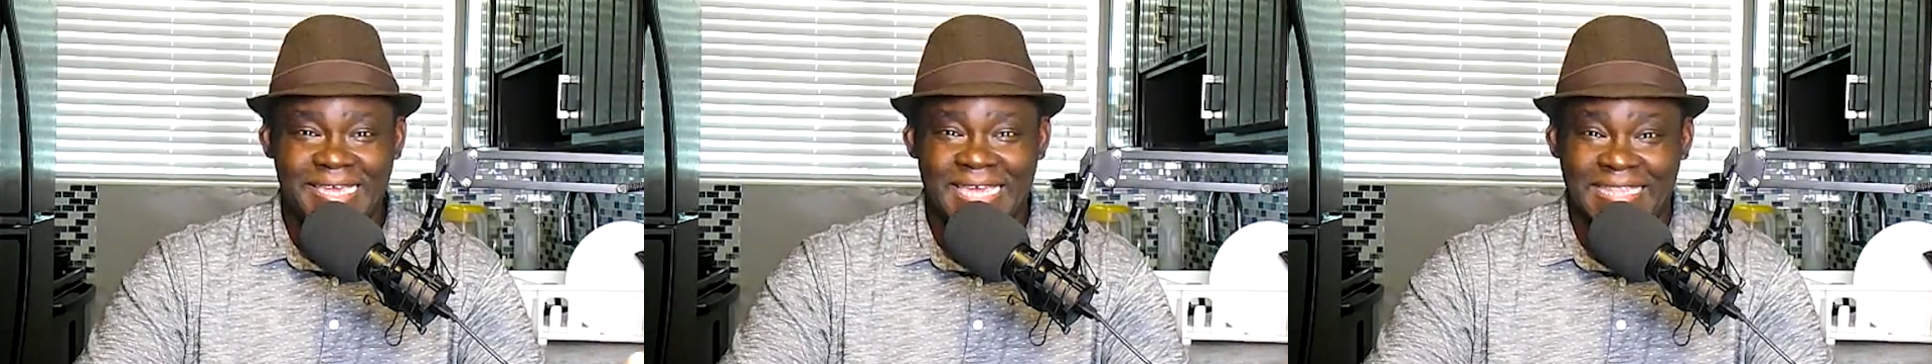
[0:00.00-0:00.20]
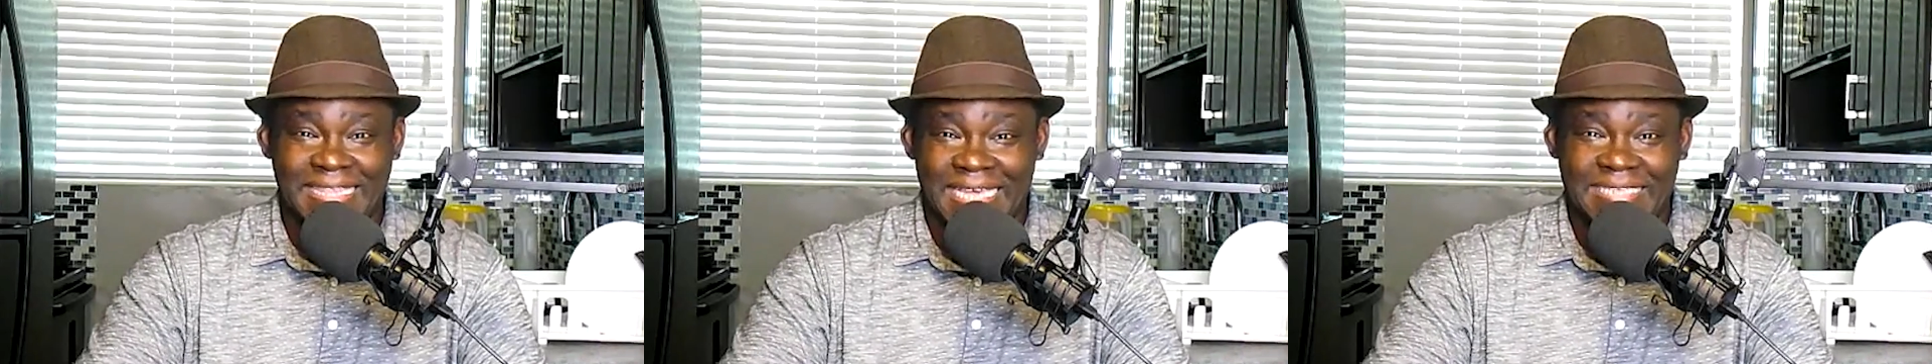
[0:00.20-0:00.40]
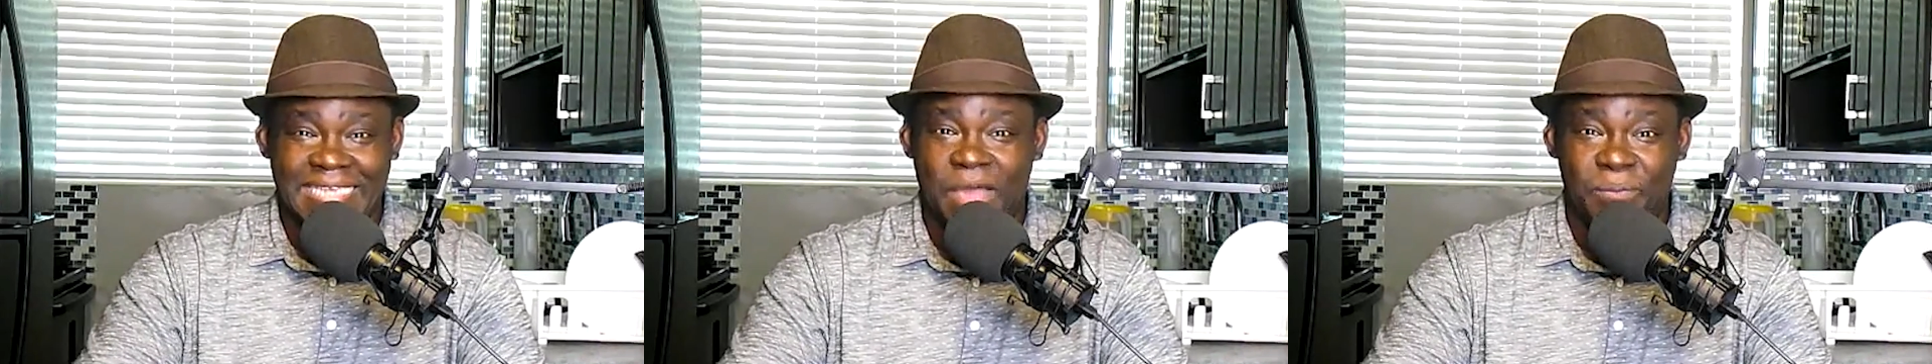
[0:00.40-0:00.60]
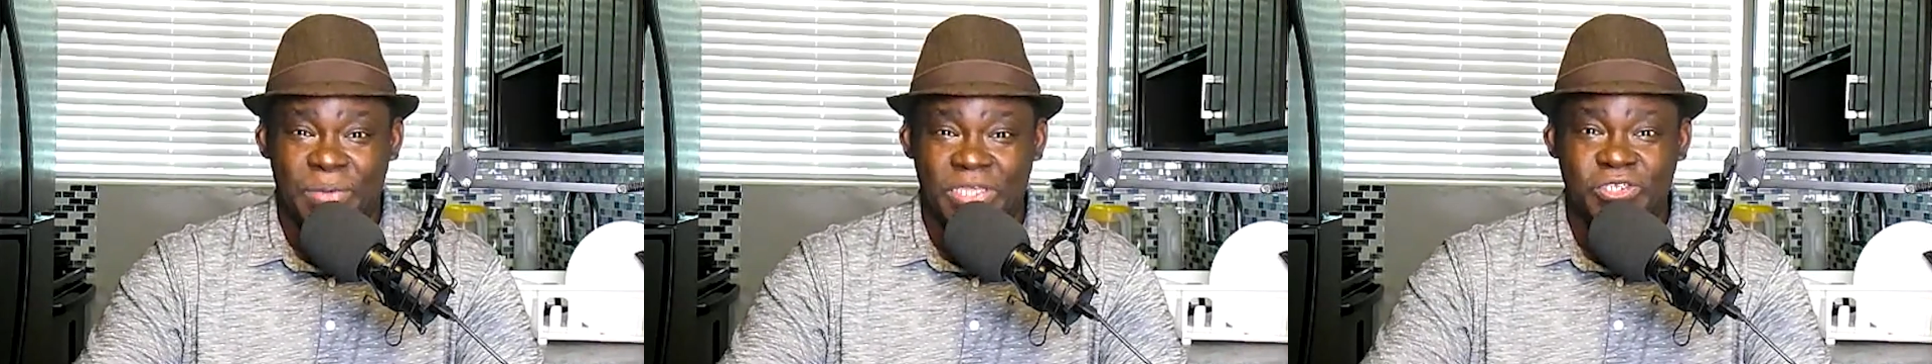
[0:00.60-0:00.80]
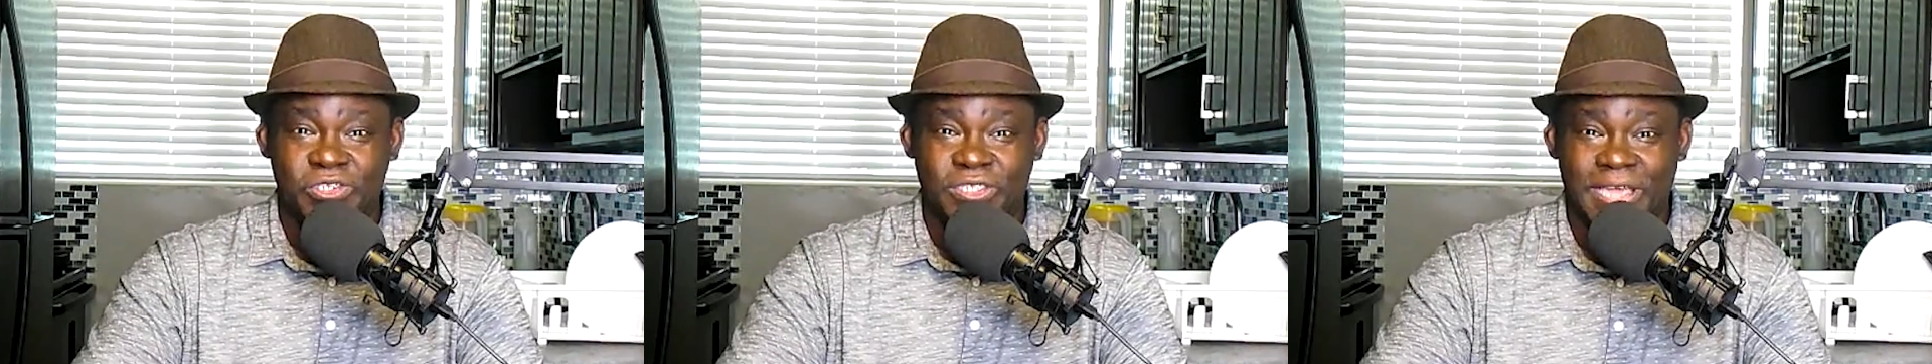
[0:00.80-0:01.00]
And that's how
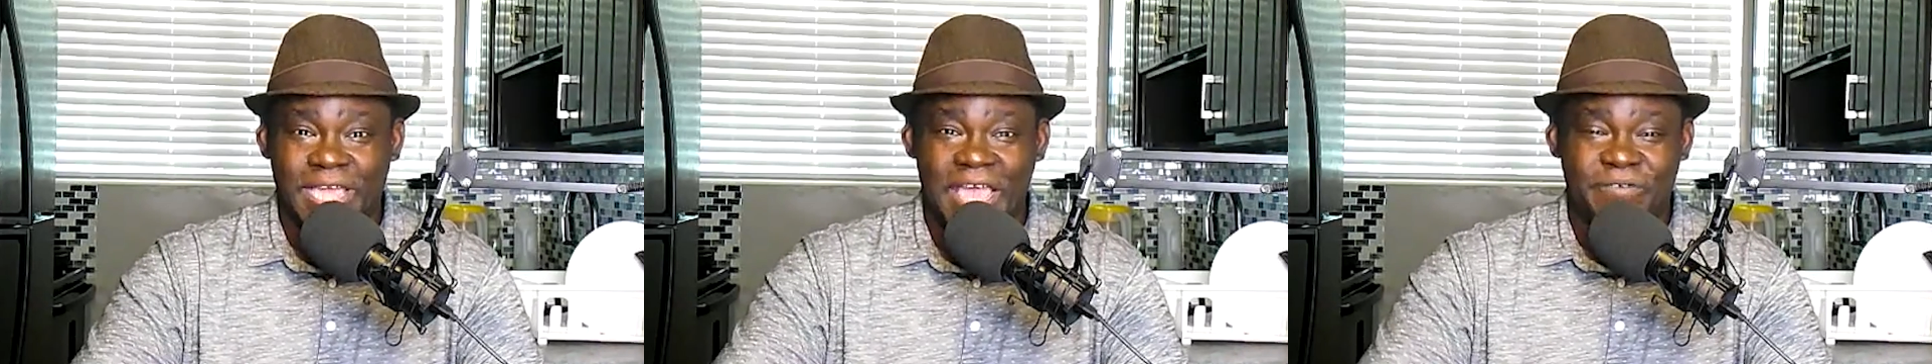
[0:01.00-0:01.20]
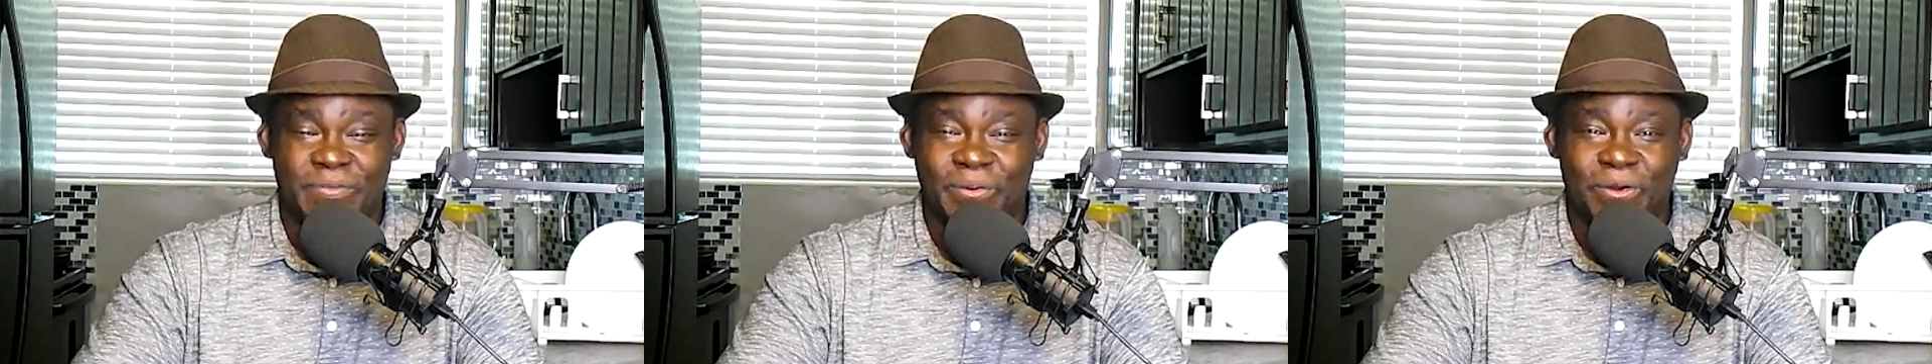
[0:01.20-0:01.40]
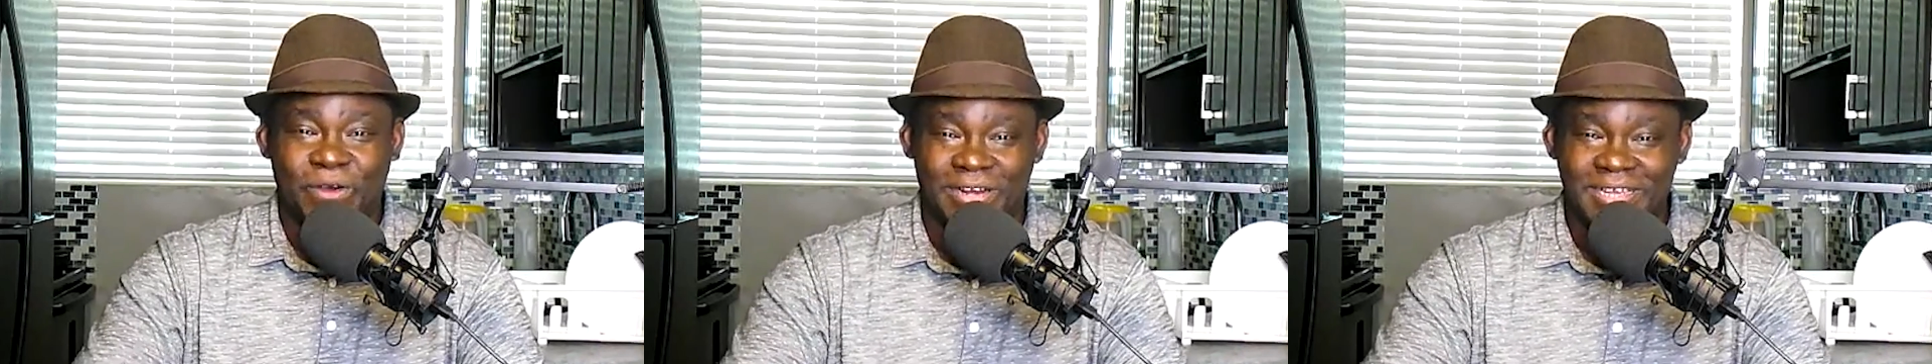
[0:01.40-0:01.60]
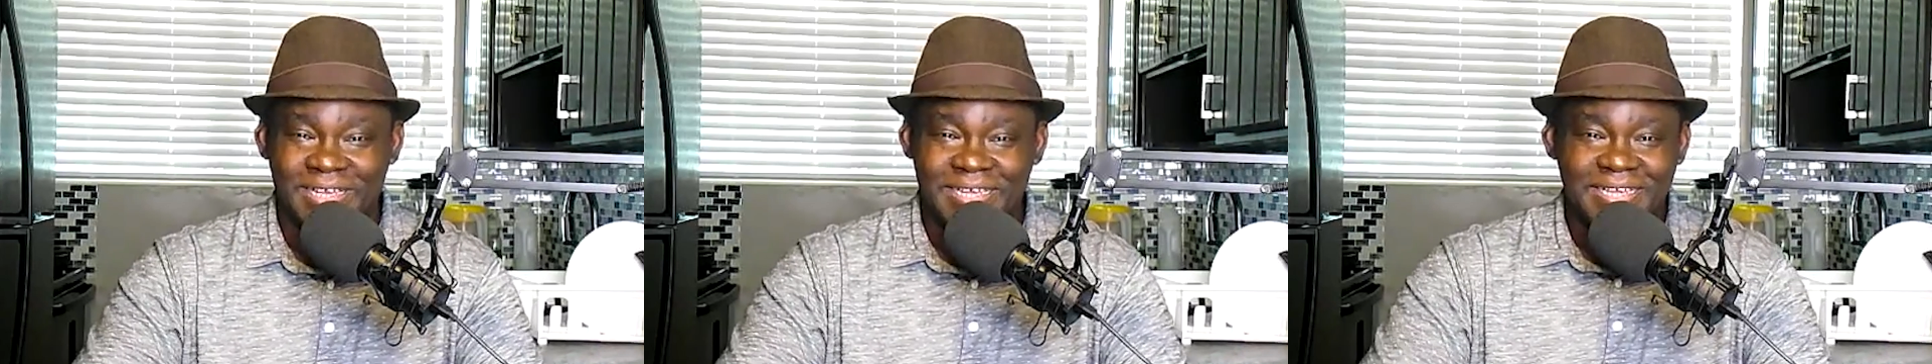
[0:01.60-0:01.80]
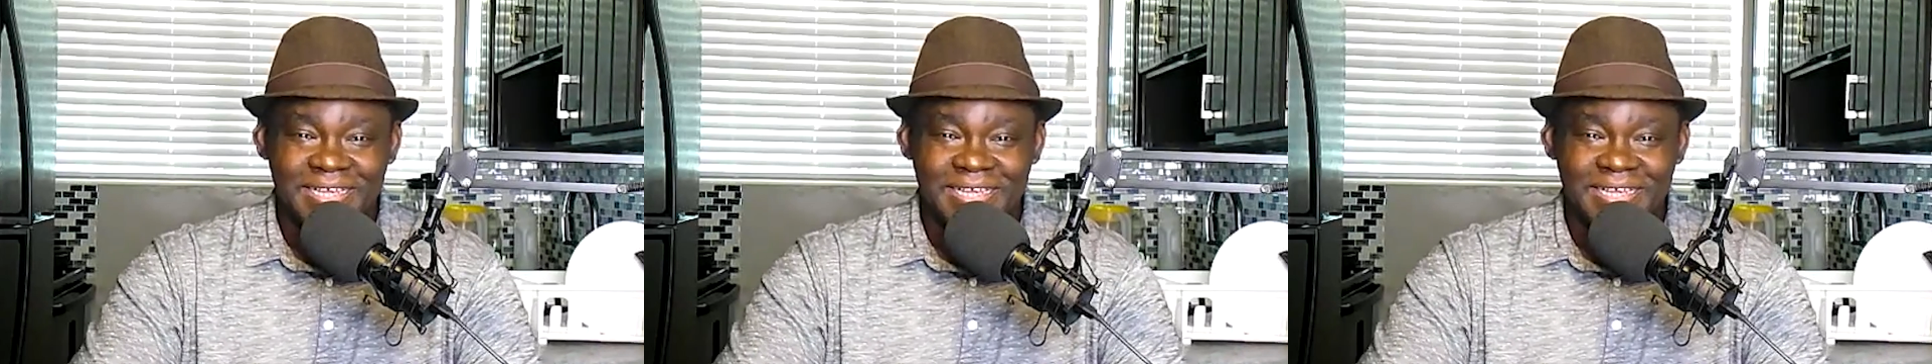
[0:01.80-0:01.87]
we used to have him on.